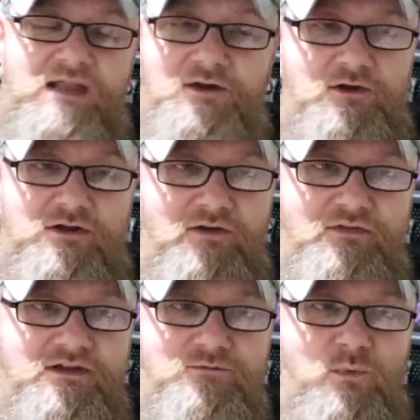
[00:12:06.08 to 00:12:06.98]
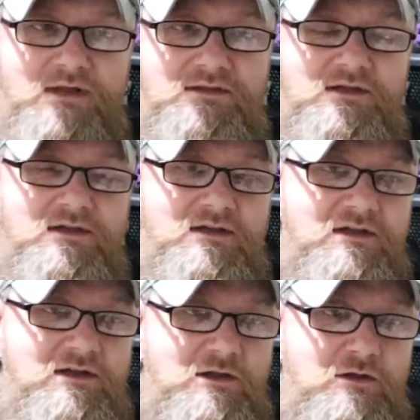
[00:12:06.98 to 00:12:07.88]
and I can't think of one.
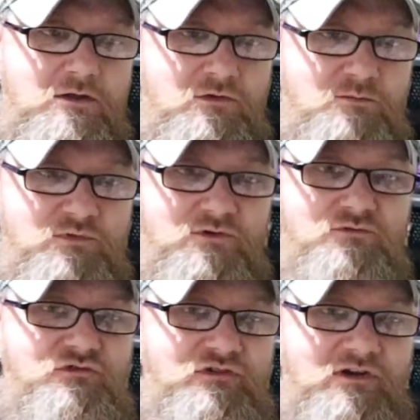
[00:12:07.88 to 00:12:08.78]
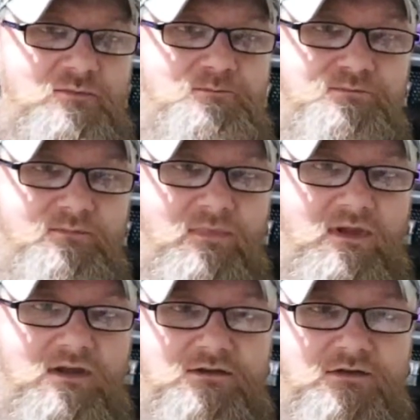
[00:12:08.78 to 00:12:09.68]
The Brugs Zot,
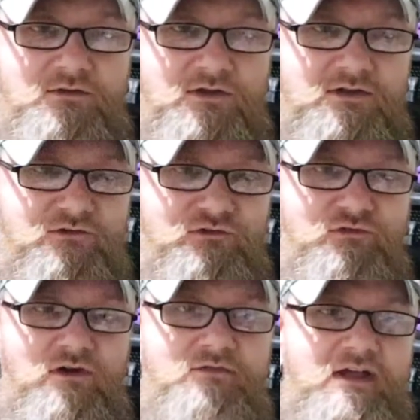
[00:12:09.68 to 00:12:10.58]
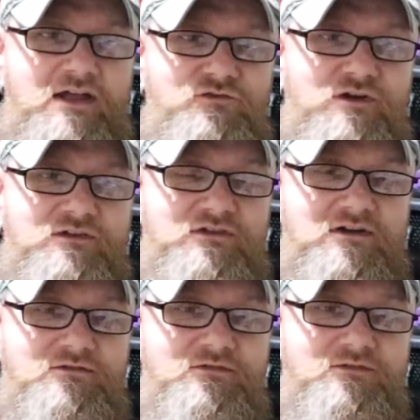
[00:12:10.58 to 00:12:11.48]
the Strafe Hendrick
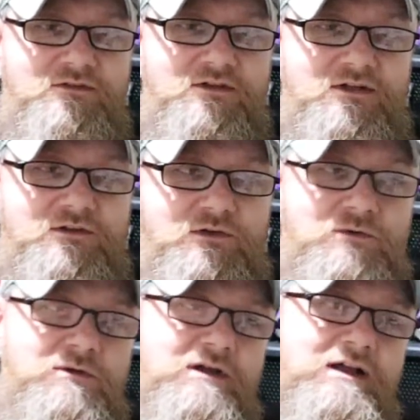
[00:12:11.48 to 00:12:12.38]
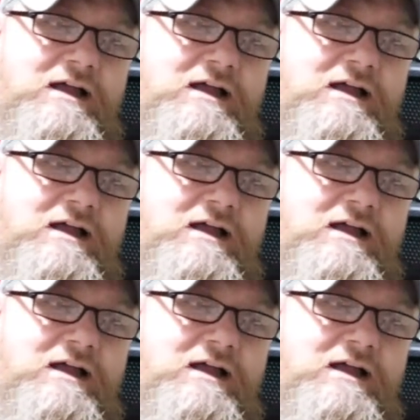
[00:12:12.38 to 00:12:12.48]
stuff that they do,